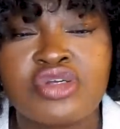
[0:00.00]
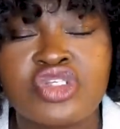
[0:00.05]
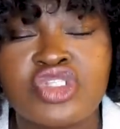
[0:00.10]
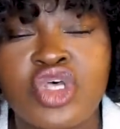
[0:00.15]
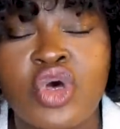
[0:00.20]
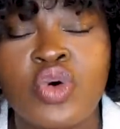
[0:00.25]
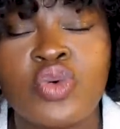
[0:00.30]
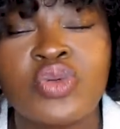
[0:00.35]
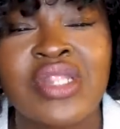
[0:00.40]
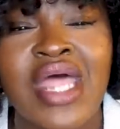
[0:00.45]

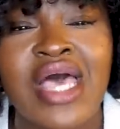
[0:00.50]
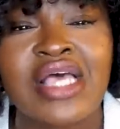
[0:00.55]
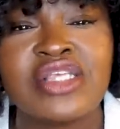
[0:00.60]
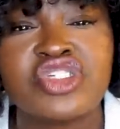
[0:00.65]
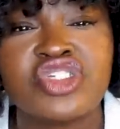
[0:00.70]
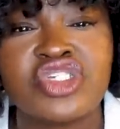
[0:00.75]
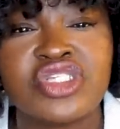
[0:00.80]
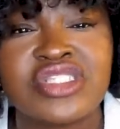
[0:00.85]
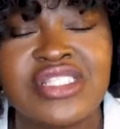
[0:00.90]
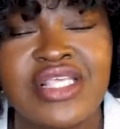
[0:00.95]
So not
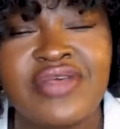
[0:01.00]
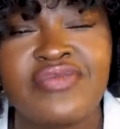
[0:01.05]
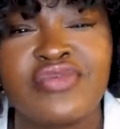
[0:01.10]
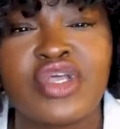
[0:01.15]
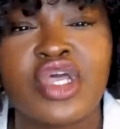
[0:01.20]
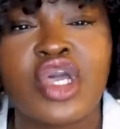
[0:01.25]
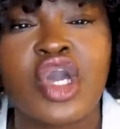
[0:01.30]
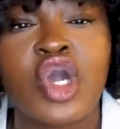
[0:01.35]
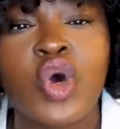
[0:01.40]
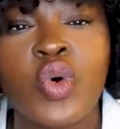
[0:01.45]
just
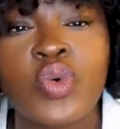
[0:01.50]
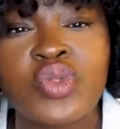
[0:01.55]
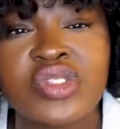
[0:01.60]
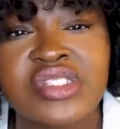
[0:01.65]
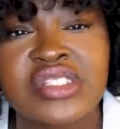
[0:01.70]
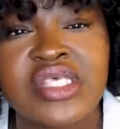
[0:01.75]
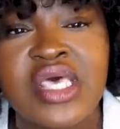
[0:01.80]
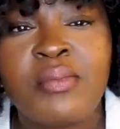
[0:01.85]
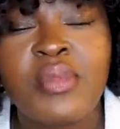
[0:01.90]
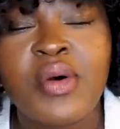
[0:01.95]
even
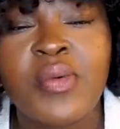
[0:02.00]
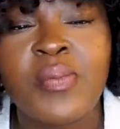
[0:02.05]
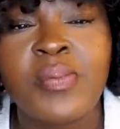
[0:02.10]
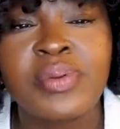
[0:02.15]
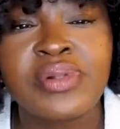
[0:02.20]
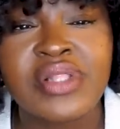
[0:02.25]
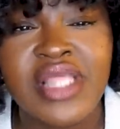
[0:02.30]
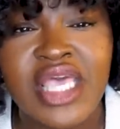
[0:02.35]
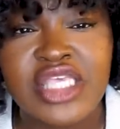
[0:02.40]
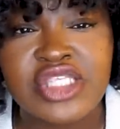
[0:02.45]
coats, but
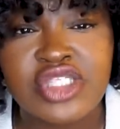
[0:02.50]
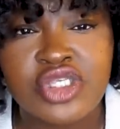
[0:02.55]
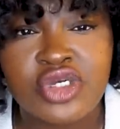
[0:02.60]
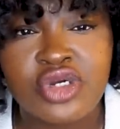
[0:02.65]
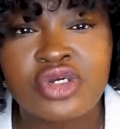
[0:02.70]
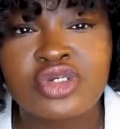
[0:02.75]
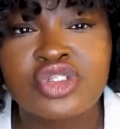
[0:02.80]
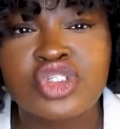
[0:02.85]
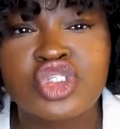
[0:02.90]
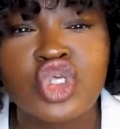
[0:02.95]

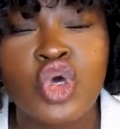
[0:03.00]
blazers.